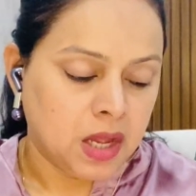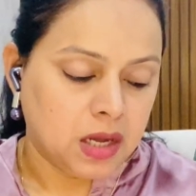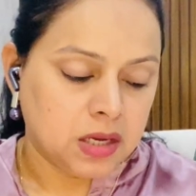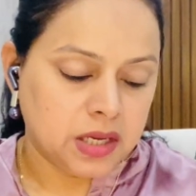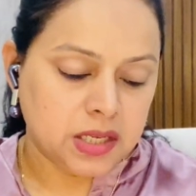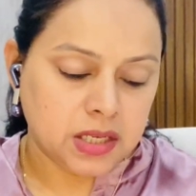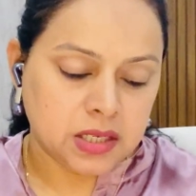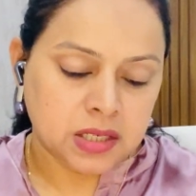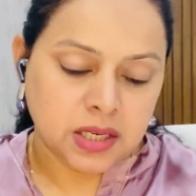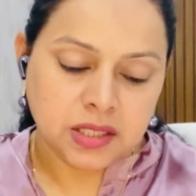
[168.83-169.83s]

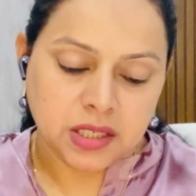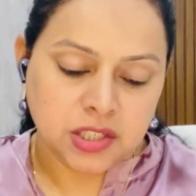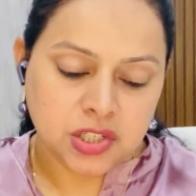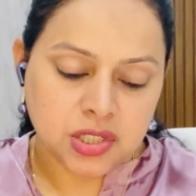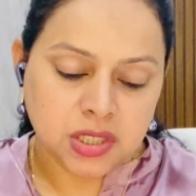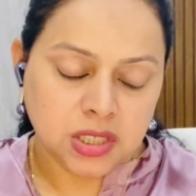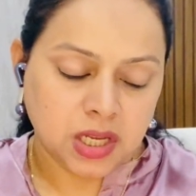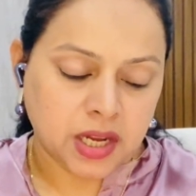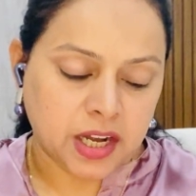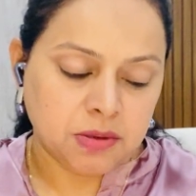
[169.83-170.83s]
and additional
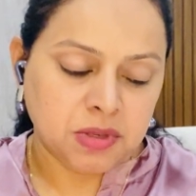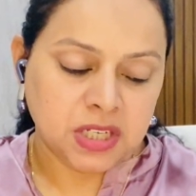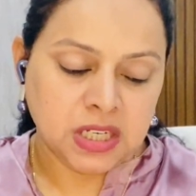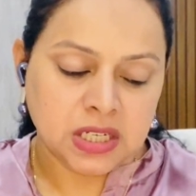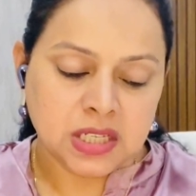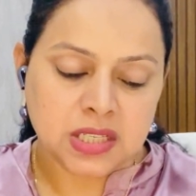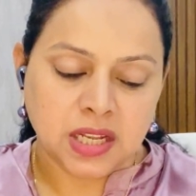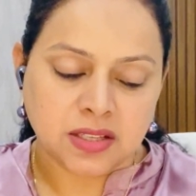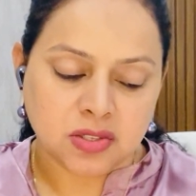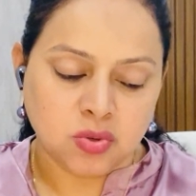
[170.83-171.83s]
academic details
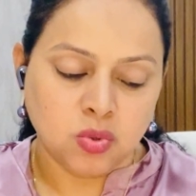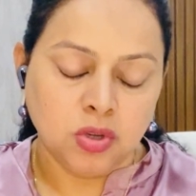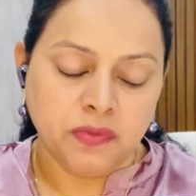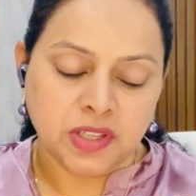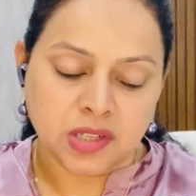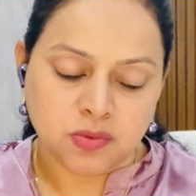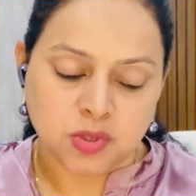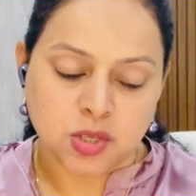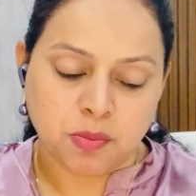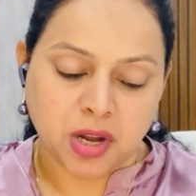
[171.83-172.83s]
like school, whether it
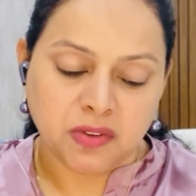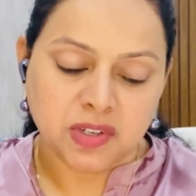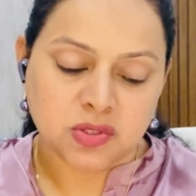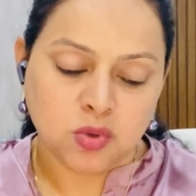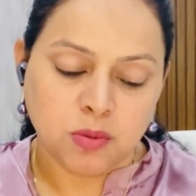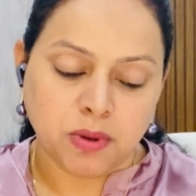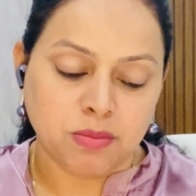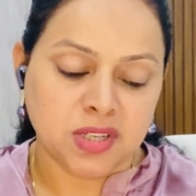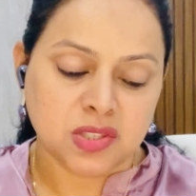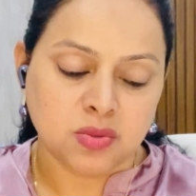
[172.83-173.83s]
was a private school,
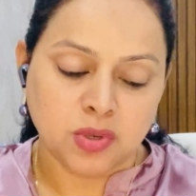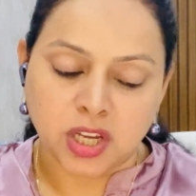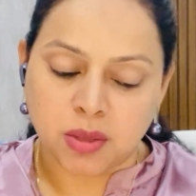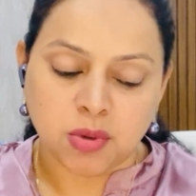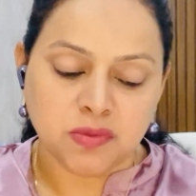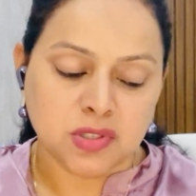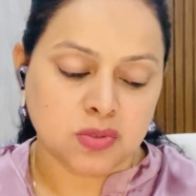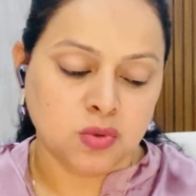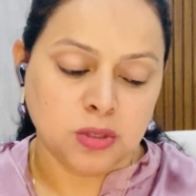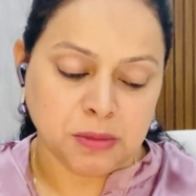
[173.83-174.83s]
public school, name of the
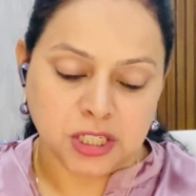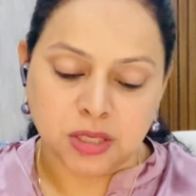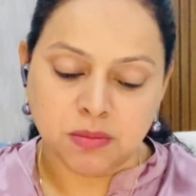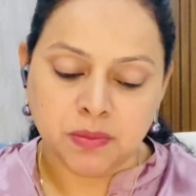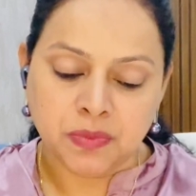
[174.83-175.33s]
school, medium,